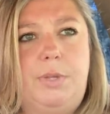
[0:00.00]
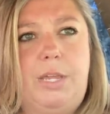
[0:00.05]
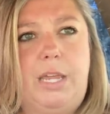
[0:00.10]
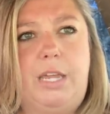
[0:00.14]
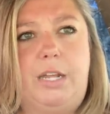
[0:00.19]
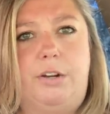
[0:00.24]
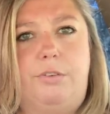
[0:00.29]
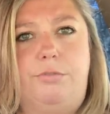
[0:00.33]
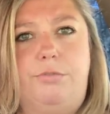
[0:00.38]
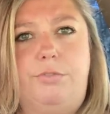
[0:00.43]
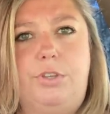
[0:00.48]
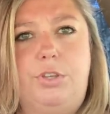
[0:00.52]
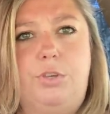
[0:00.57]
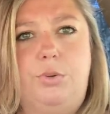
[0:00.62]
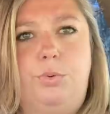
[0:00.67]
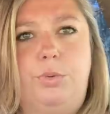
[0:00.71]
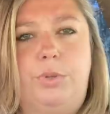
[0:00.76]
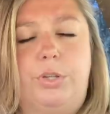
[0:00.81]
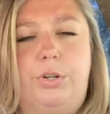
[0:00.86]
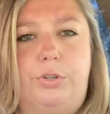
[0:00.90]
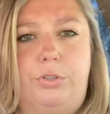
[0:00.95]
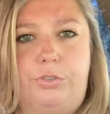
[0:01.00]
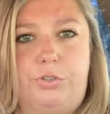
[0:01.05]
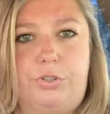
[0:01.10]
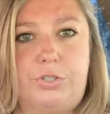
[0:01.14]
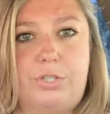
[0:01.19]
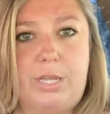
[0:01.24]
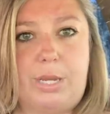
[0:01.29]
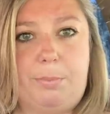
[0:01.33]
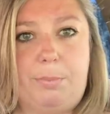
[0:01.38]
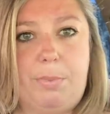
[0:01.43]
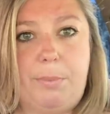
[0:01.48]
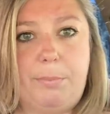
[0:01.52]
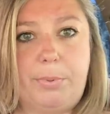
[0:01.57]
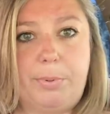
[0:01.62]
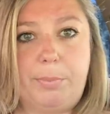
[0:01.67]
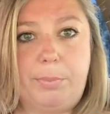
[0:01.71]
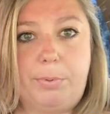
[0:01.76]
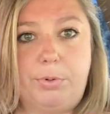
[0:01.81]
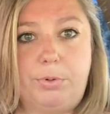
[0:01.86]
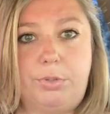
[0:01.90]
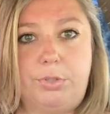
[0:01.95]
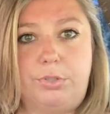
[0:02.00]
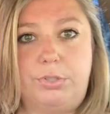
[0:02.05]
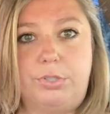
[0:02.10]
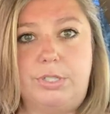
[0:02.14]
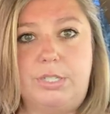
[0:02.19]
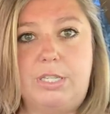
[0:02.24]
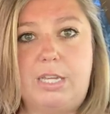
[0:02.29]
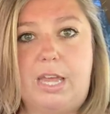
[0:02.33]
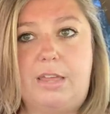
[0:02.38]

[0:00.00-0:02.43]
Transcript: and a few little just like bumper pulls,